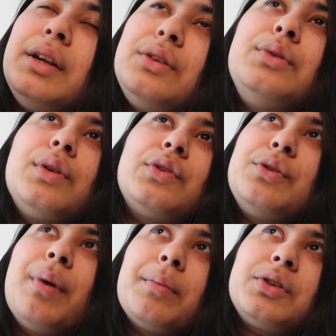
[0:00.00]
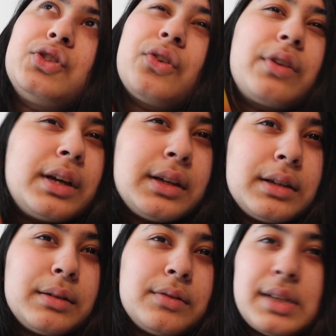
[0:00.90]
I do know she published
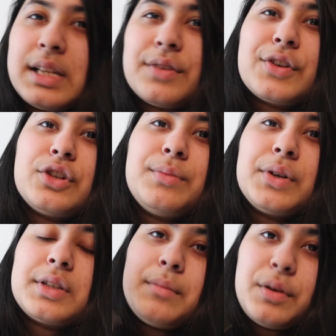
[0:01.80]
three science fiction books